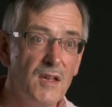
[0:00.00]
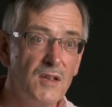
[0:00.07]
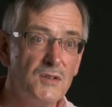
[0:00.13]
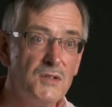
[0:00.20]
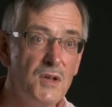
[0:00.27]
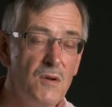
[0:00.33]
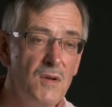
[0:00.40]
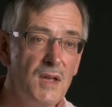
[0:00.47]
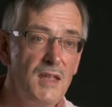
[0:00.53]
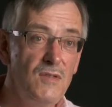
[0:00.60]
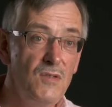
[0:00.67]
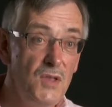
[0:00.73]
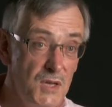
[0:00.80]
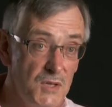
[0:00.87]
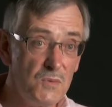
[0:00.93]
So
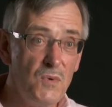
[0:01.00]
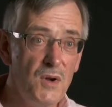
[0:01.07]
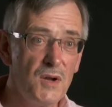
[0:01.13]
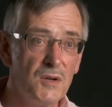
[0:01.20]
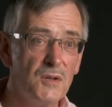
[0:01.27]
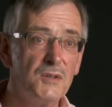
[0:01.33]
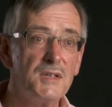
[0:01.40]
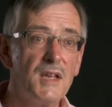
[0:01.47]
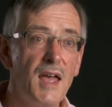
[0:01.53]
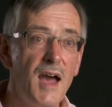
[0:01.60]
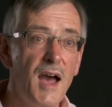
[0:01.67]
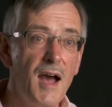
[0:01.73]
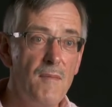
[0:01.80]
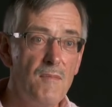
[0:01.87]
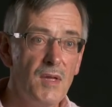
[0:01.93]
in this world,
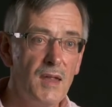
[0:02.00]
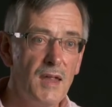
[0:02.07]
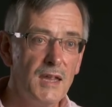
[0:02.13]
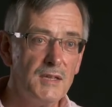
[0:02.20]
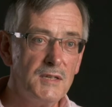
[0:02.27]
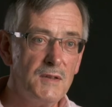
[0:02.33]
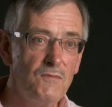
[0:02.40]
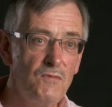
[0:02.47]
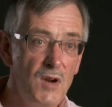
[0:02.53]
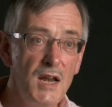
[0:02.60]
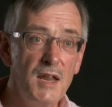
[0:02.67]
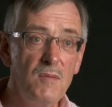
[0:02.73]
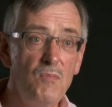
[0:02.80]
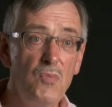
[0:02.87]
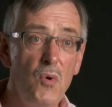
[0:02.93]
it's
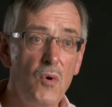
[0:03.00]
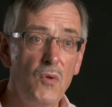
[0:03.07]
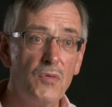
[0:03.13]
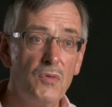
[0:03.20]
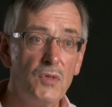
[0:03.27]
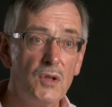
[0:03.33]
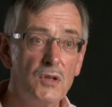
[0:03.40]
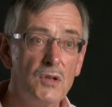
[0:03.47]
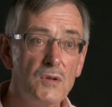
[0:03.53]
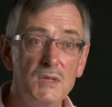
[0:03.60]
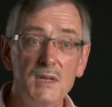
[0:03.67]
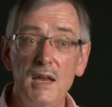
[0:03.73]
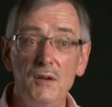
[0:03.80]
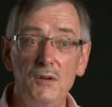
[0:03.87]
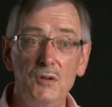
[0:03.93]
really important that New
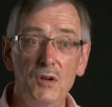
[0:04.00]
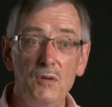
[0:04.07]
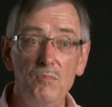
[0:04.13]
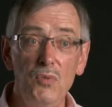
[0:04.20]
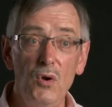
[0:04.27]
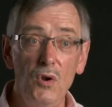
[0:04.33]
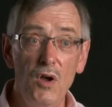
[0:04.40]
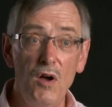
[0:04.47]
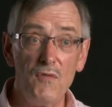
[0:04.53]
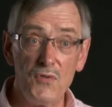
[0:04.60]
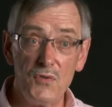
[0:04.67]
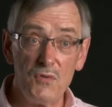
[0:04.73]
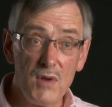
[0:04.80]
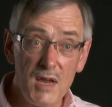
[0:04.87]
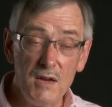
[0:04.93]
Zealand can pull off
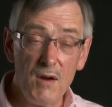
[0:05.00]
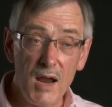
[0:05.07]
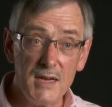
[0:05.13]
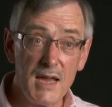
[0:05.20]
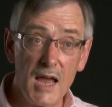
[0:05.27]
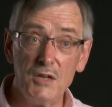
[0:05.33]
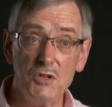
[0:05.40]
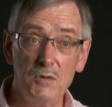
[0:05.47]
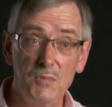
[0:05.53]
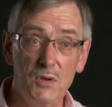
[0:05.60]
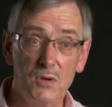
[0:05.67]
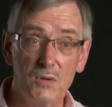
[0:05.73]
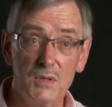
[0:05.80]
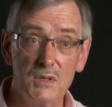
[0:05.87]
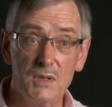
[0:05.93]
three great
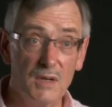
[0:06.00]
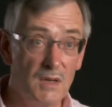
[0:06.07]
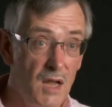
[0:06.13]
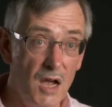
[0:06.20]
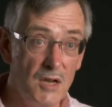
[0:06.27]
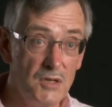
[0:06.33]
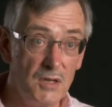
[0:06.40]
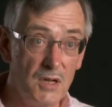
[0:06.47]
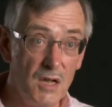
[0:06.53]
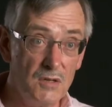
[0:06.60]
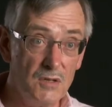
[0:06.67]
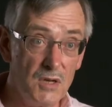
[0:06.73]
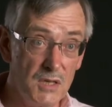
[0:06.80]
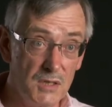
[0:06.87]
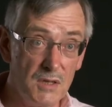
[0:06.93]
attributes that larger
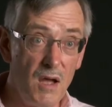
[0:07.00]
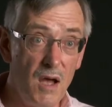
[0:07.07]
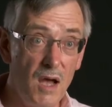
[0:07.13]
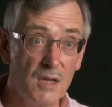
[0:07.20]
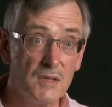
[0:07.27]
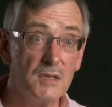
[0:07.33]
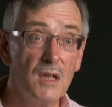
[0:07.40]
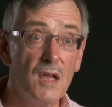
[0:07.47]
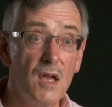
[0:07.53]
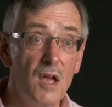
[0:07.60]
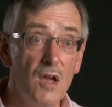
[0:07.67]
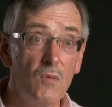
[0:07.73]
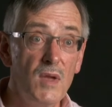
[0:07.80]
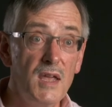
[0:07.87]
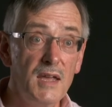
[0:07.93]
countries can't.
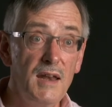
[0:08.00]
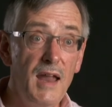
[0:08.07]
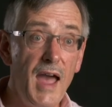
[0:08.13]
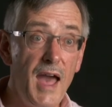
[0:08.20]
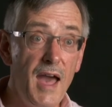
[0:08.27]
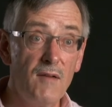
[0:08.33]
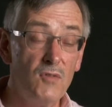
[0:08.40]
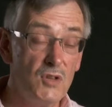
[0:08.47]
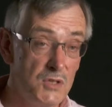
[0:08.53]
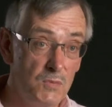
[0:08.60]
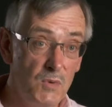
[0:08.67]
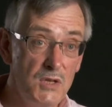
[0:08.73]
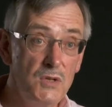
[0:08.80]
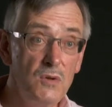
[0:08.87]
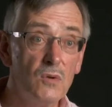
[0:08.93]
We can have, as
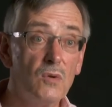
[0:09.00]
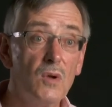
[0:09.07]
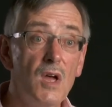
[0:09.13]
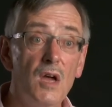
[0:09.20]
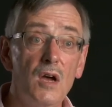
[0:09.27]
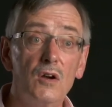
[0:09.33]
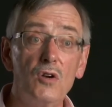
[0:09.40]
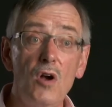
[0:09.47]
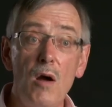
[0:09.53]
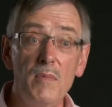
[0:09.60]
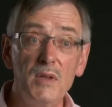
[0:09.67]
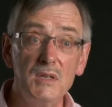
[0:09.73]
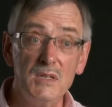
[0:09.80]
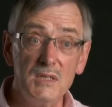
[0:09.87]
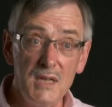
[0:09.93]
we do, a
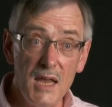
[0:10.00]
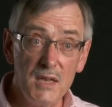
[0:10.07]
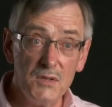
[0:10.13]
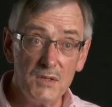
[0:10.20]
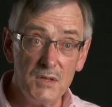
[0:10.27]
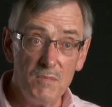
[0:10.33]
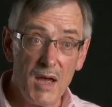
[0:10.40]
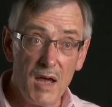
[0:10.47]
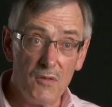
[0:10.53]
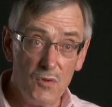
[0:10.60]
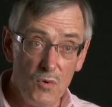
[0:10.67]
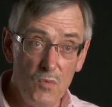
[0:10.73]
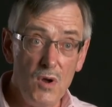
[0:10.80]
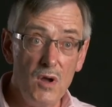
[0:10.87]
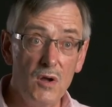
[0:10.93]
common sense about
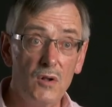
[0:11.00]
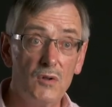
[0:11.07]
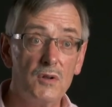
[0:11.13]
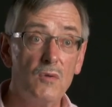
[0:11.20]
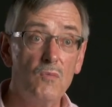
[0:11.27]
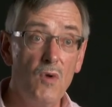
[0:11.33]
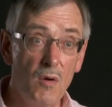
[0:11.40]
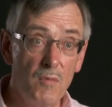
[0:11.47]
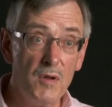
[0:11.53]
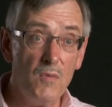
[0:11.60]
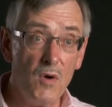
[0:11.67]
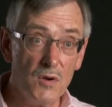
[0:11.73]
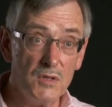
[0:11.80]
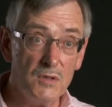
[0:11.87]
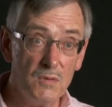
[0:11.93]
the world and what we
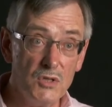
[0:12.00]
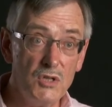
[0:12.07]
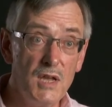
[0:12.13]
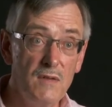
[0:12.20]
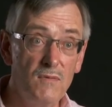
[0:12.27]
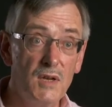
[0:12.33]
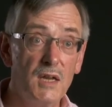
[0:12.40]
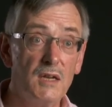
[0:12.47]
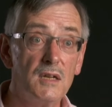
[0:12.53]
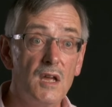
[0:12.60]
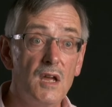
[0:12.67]
want to achieve in it,